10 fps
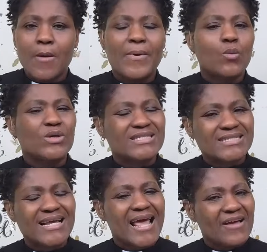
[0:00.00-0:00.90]
But we
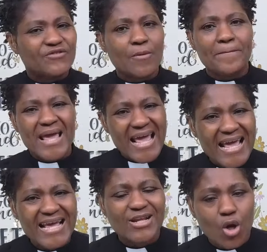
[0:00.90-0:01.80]
still have to
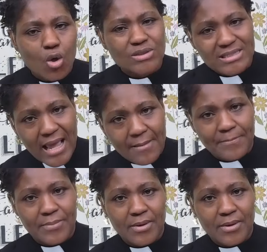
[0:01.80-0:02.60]
pay those debt.